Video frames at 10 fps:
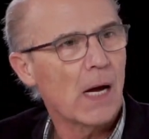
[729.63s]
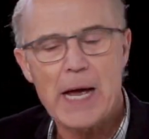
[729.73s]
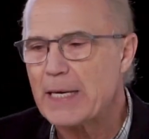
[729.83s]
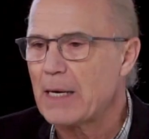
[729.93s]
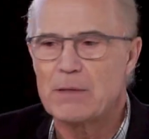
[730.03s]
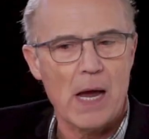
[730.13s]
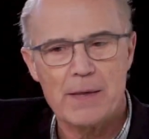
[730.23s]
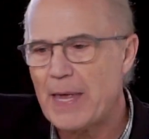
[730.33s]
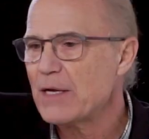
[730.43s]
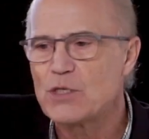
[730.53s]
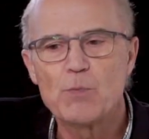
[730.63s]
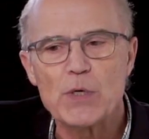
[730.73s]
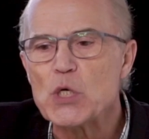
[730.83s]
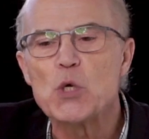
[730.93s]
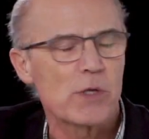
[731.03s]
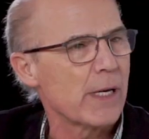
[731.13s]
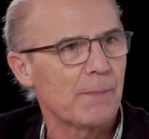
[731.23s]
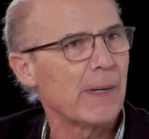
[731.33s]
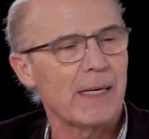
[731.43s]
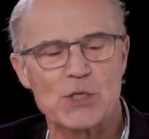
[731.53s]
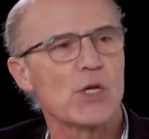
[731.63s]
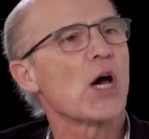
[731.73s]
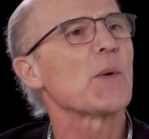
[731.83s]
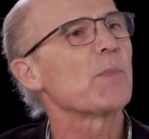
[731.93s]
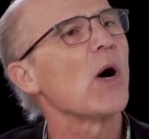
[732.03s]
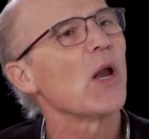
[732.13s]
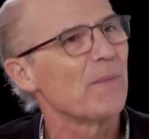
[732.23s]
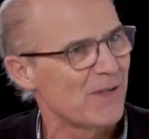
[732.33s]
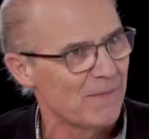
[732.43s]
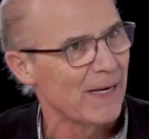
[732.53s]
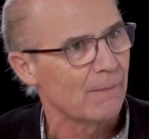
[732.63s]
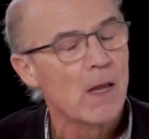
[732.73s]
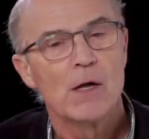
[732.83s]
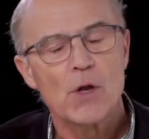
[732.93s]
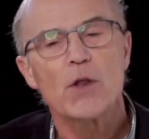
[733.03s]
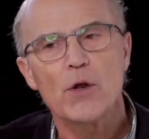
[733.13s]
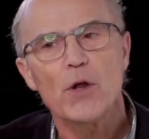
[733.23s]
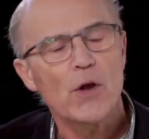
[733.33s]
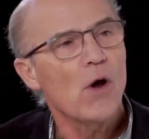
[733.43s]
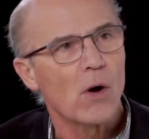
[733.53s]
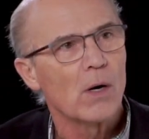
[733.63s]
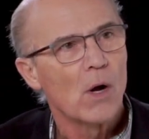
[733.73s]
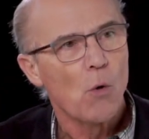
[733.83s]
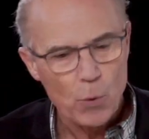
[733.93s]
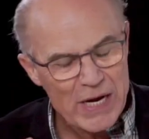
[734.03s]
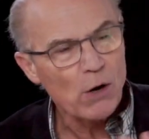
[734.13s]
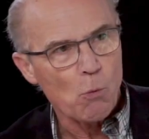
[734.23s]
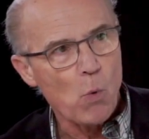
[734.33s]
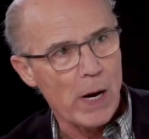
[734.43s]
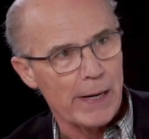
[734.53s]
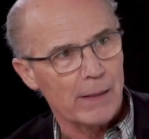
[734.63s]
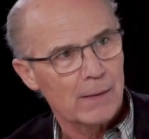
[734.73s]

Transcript: That's what you think, but it's not a problem to me. No. We are one.